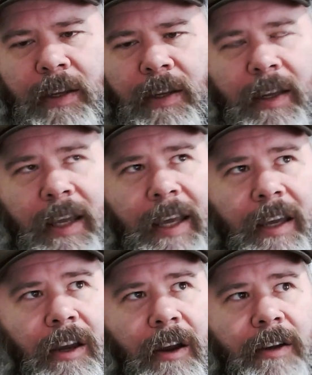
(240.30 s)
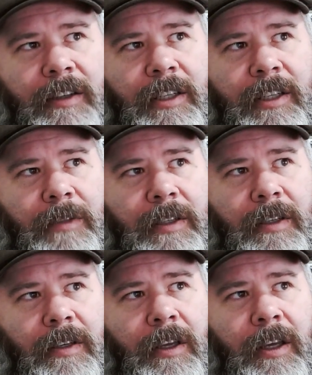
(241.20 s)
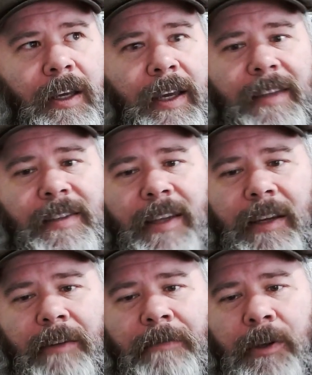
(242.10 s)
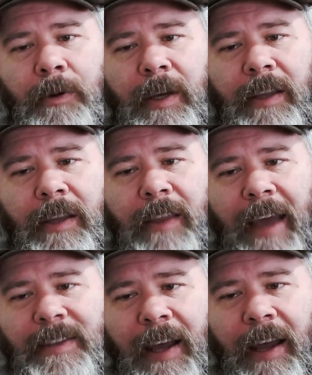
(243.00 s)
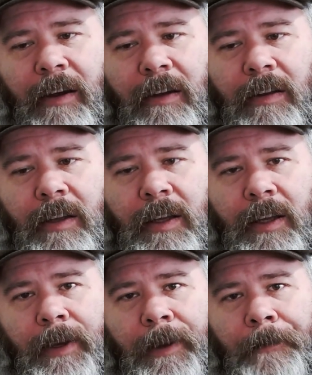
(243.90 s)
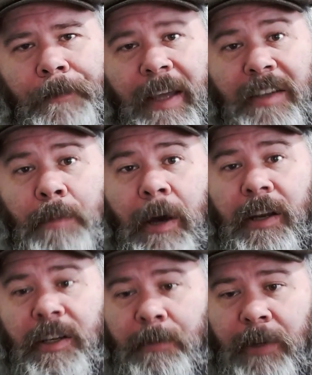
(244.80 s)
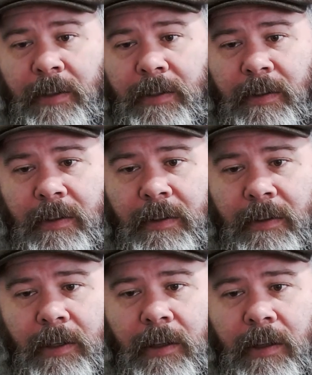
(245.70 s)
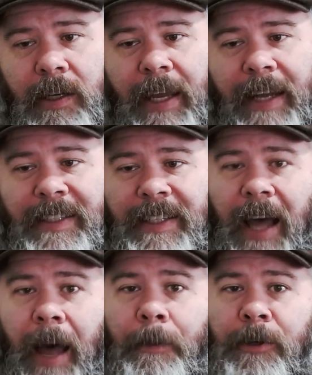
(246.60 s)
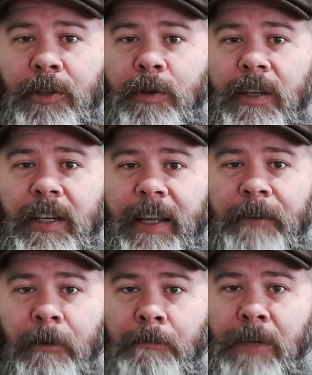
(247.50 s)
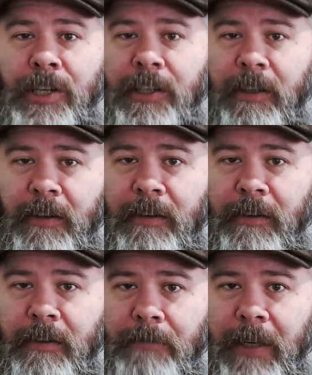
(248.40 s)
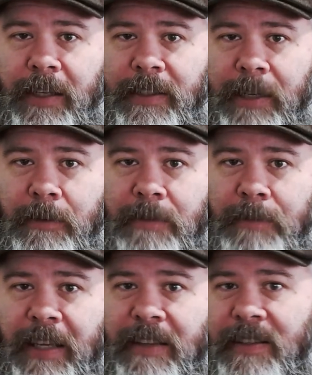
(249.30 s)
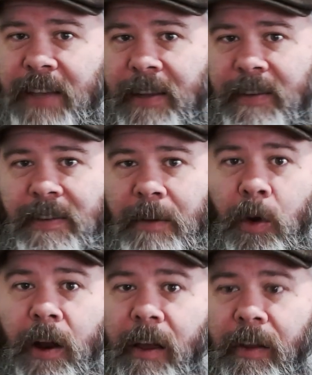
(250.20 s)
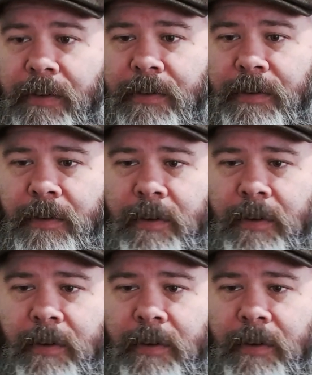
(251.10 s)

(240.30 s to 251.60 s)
and he encouraged him to, instead of viewing the exile as punishment, to look at it as an opportunity for mission because he was being sent somewhere else.